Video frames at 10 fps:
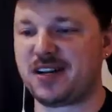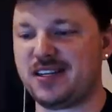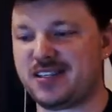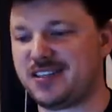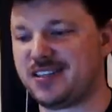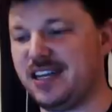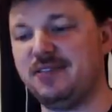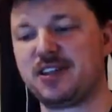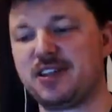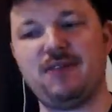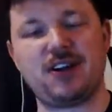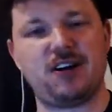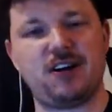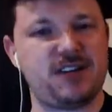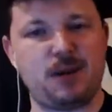Guard releases and even the Raven
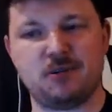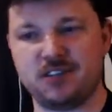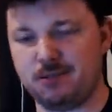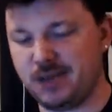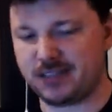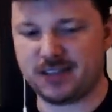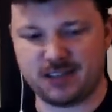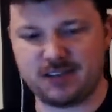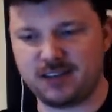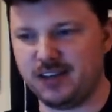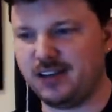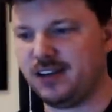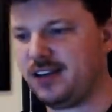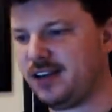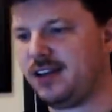Guard snipers, it makes sense that
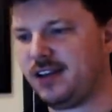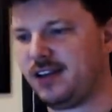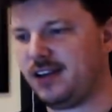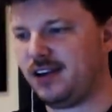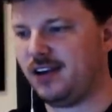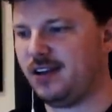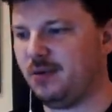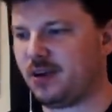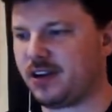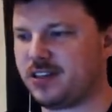we're going to